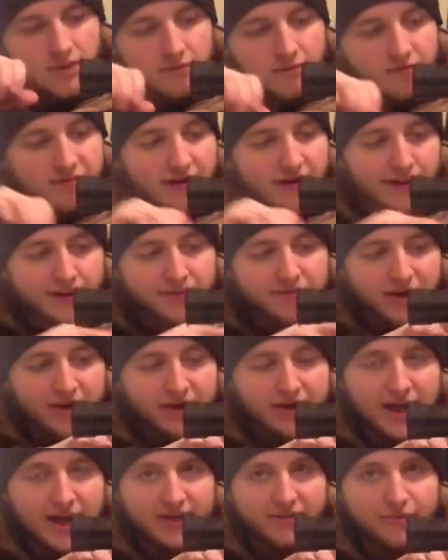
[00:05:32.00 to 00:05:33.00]
Very, very
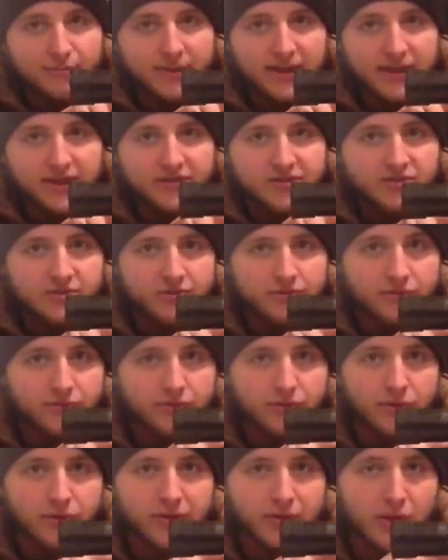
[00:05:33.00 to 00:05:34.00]
nice base. For
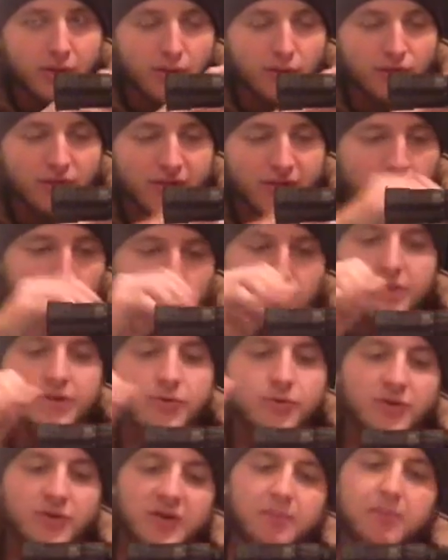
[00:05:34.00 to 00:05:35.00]
$30, I don't think
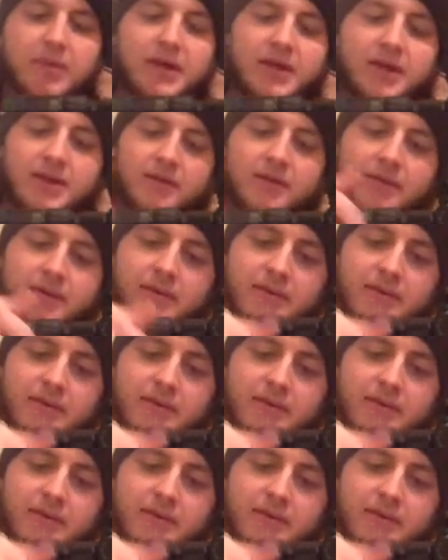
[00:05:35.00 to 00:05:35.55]
you can beat it.